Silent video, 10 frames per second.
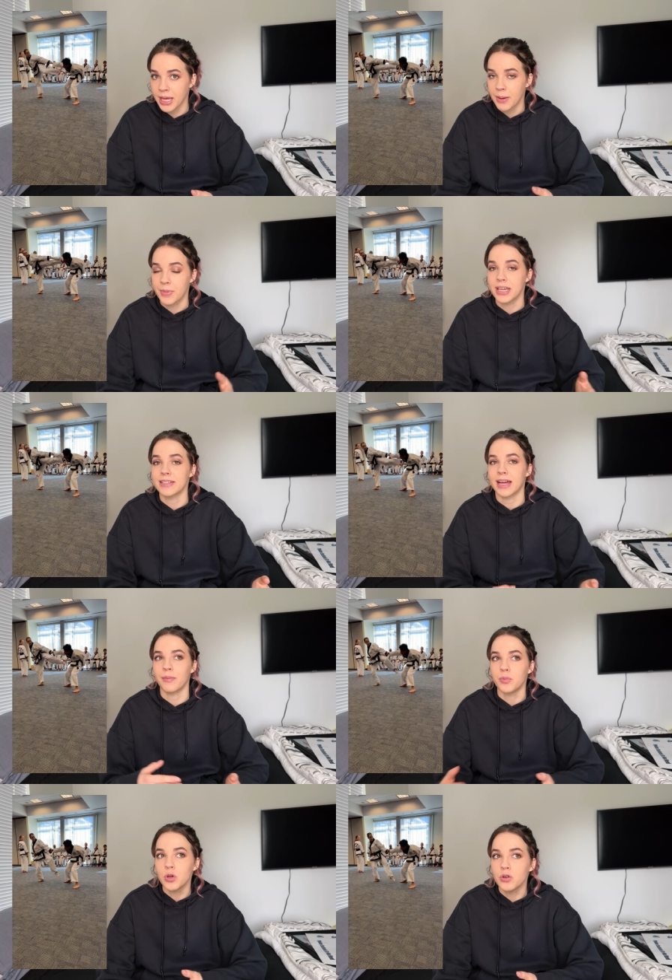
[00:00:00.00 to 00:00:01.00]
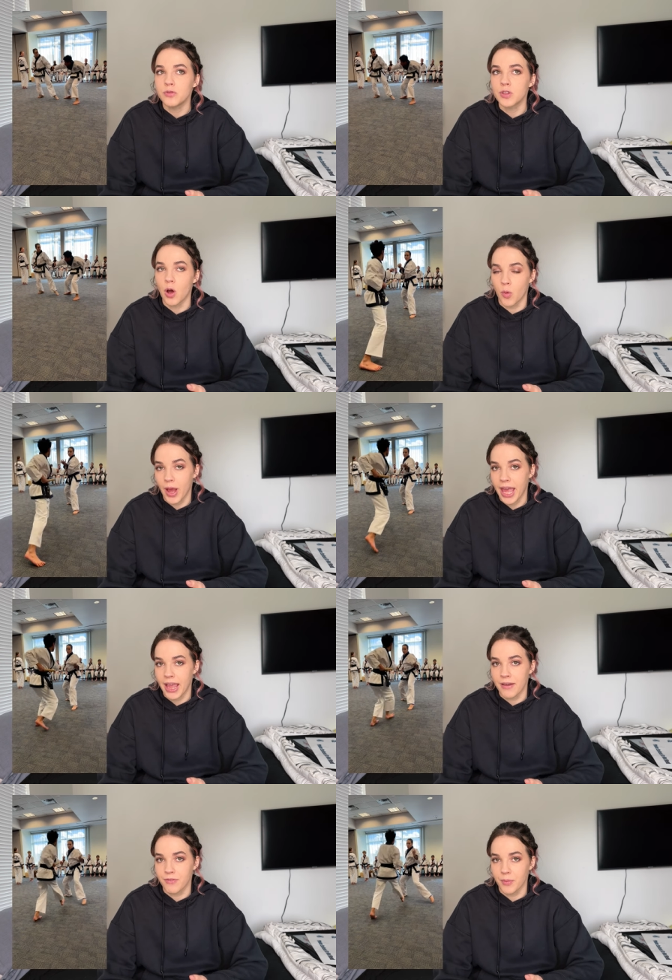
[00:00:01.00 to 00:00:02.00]
because I moved
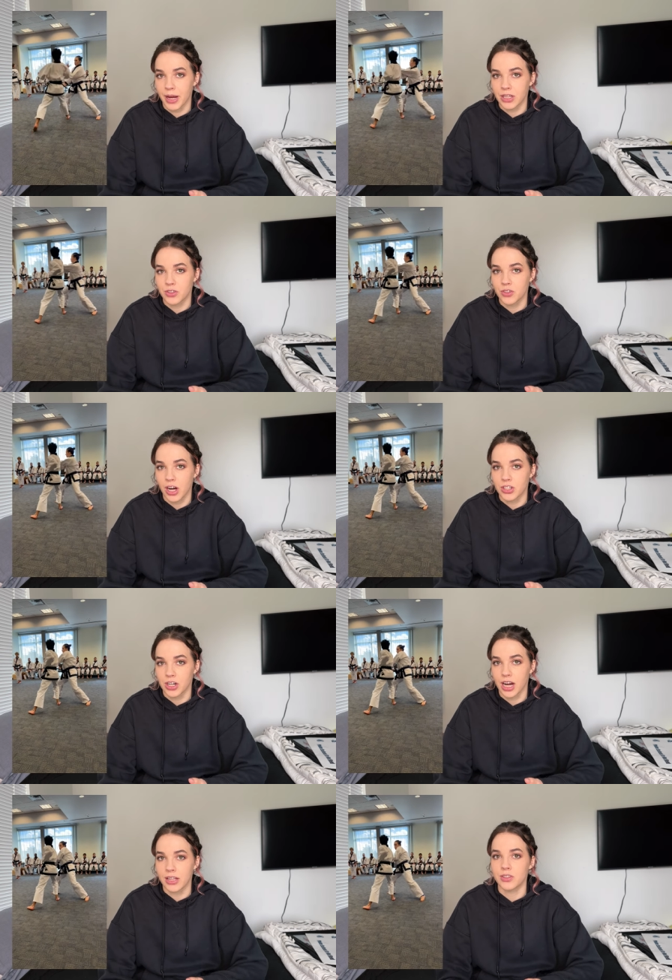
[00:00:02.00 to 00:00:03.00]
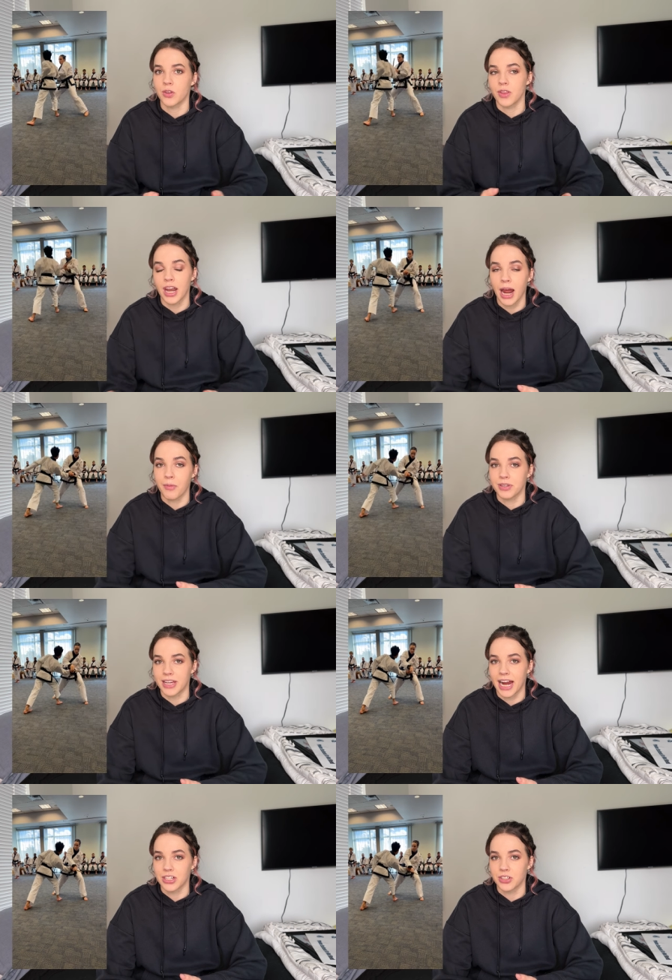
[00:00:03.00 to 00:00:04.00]
away from my instructor and so then I was
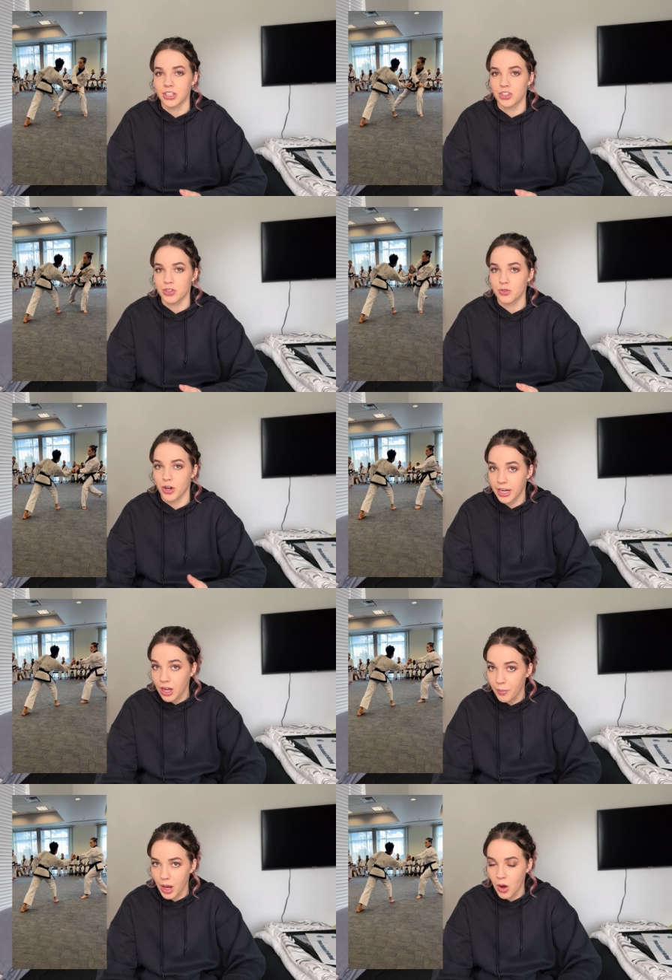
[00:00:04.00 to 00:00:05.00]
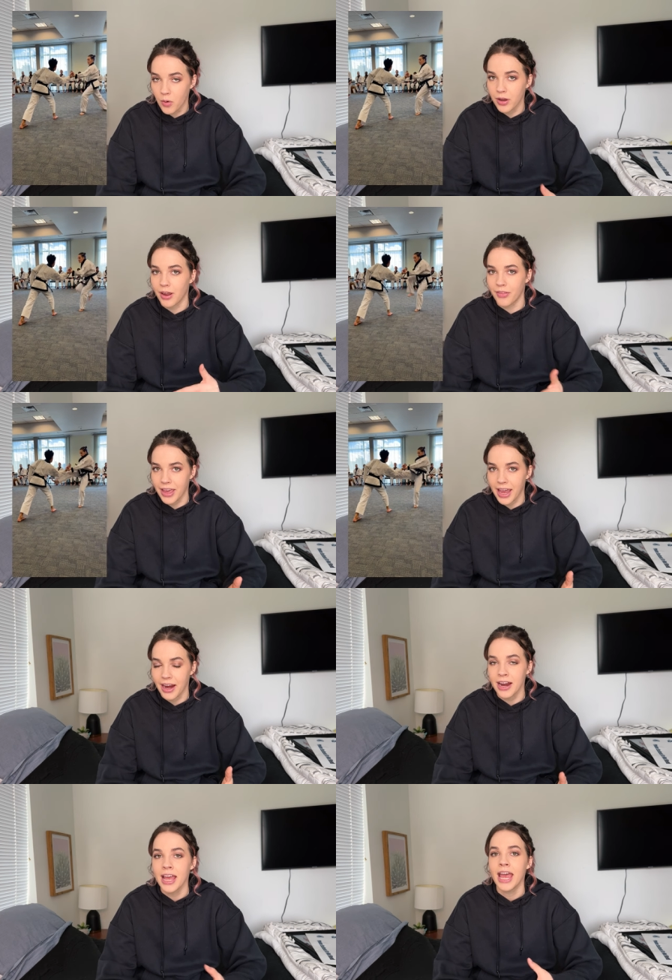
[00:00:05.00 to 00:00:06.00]
actually just training on my own and in the
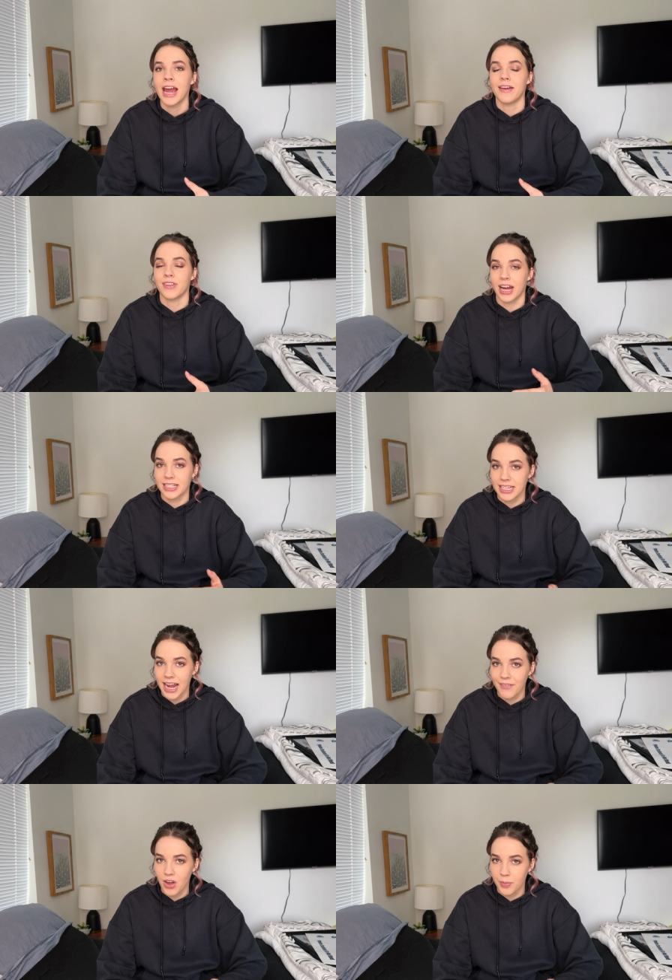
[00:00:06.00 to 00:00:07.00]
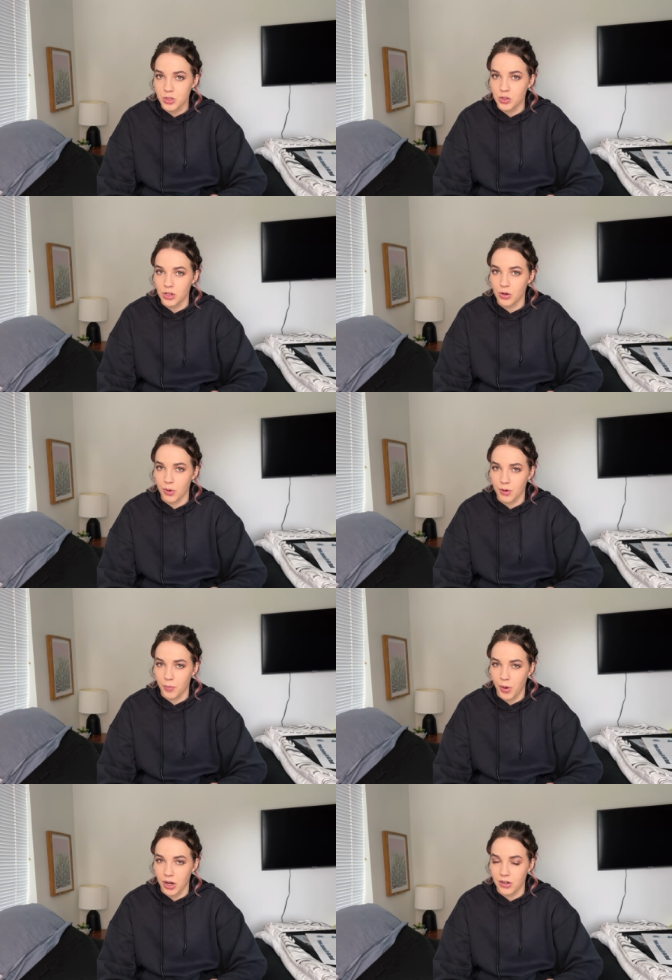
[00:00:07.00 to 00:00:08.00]
air and then I didn't have the opportunity to work with
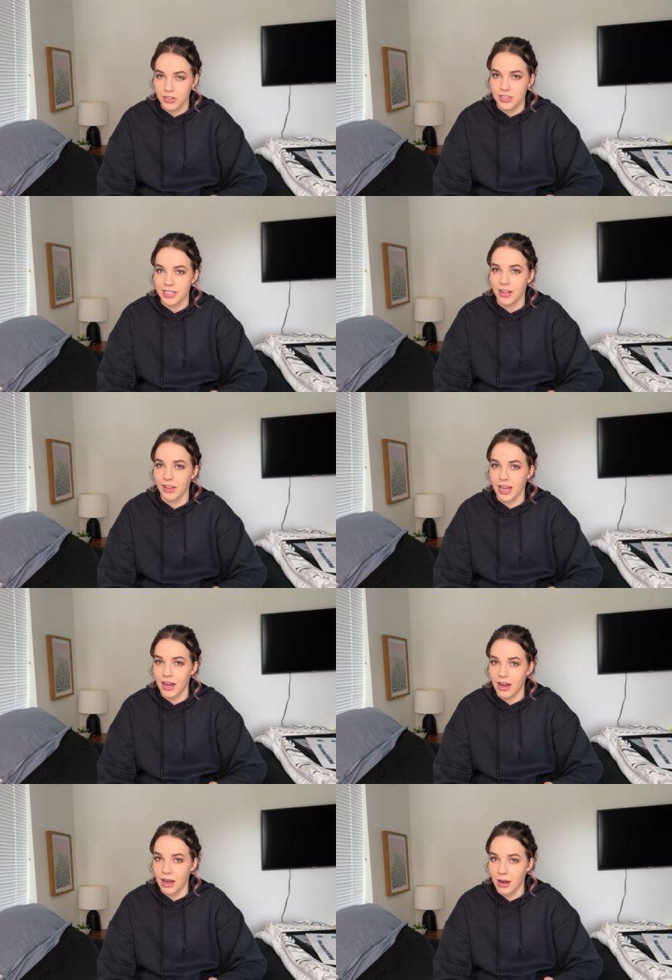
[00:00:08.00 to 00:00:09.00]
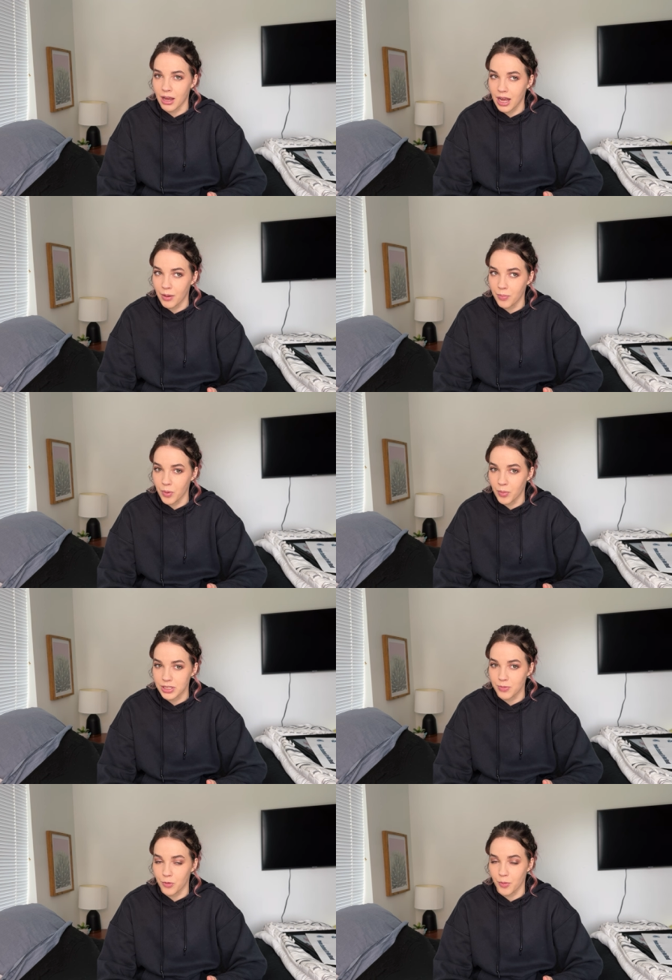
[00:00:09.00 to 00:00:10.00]
partners until like a couple
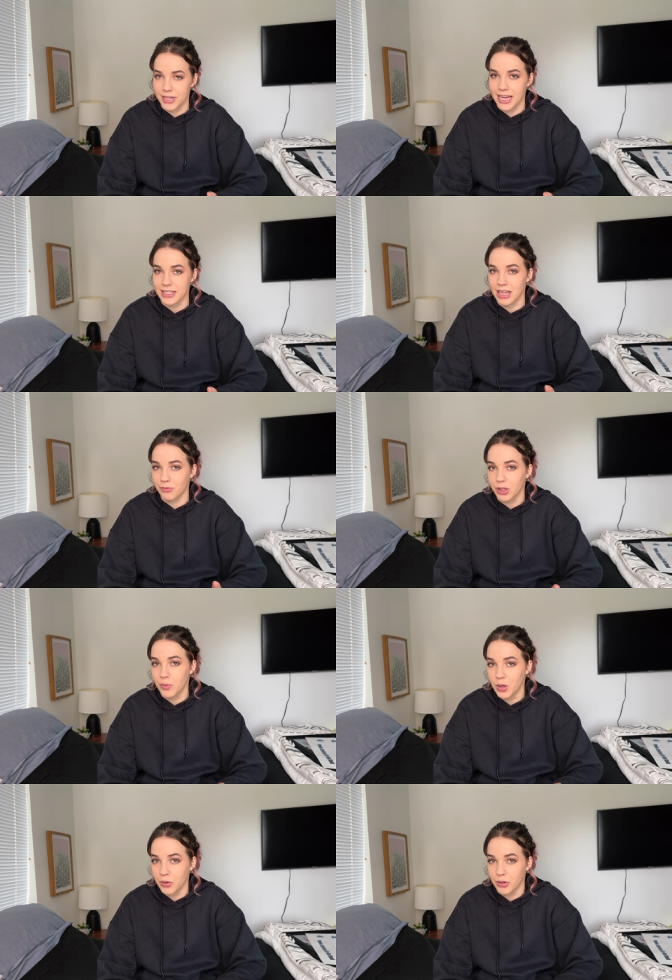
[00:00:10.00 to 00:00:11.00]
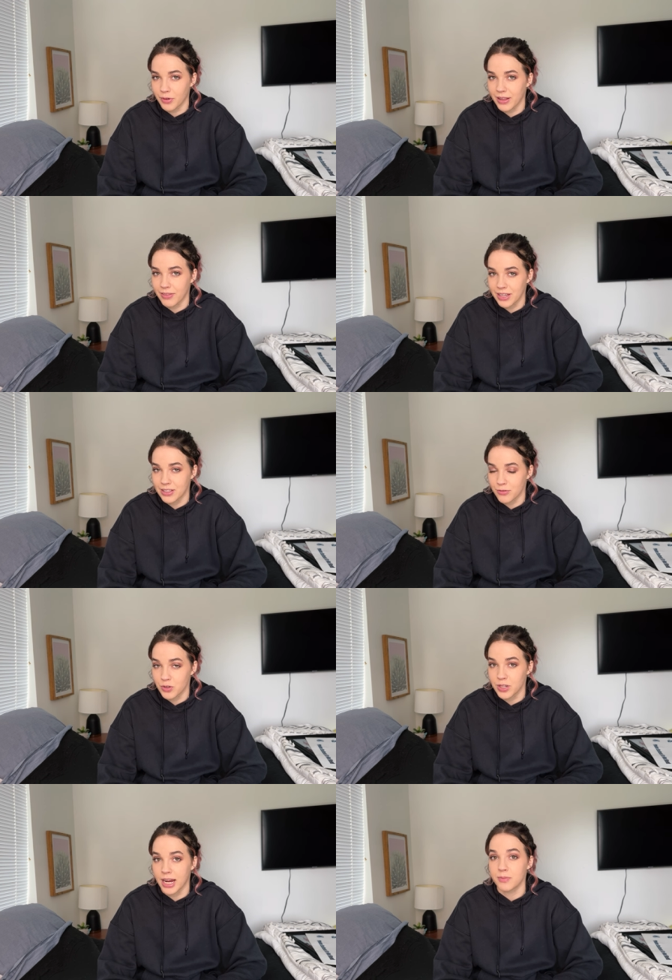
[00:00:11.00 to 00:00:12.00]
months before my test and really we only ran things a few
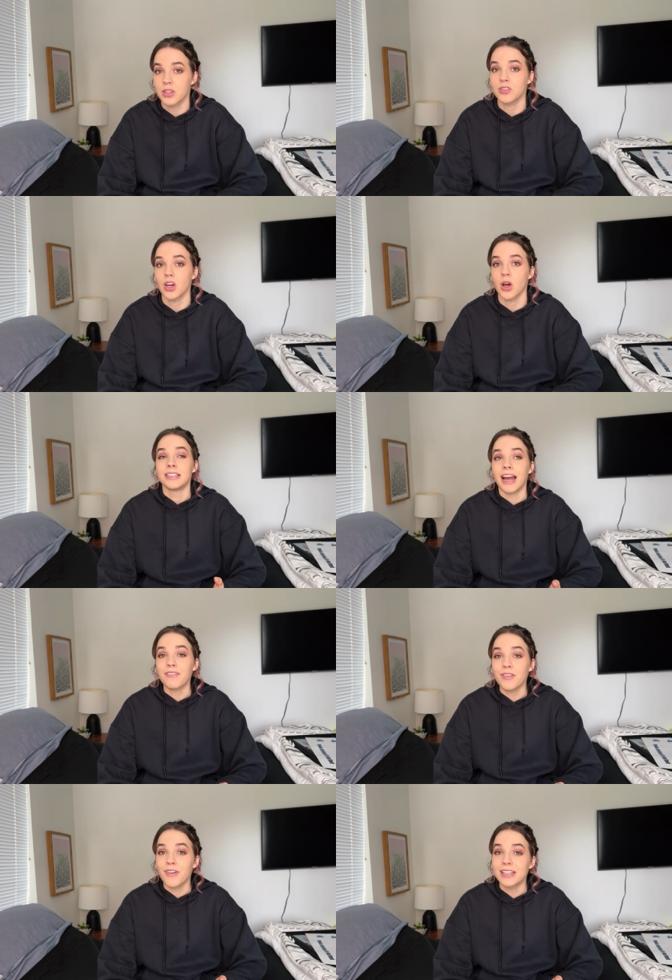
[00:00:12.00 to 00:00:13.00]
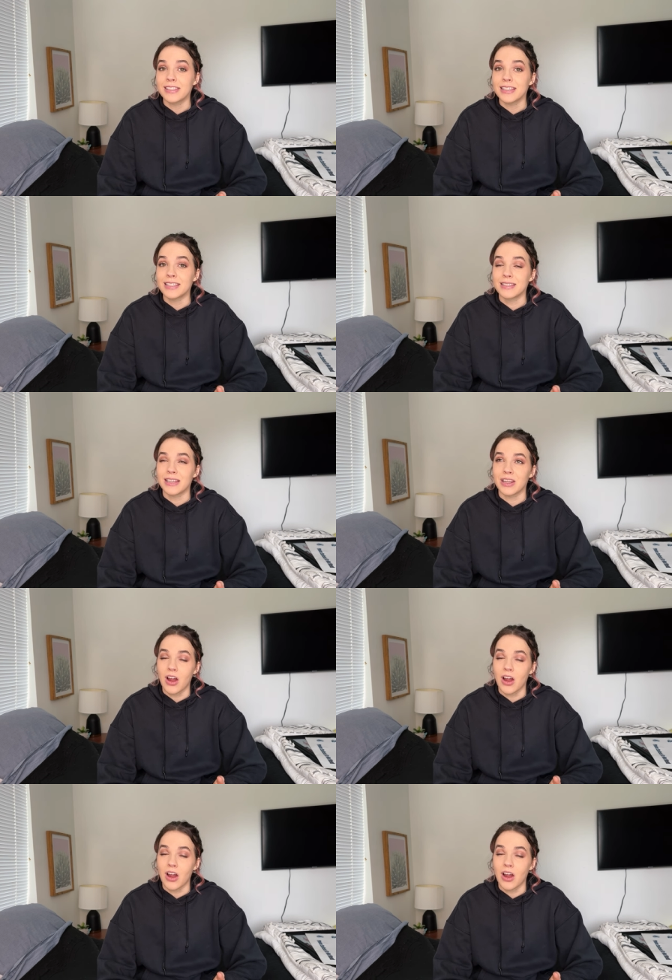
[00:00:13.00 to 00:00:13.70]
times so knife defenses did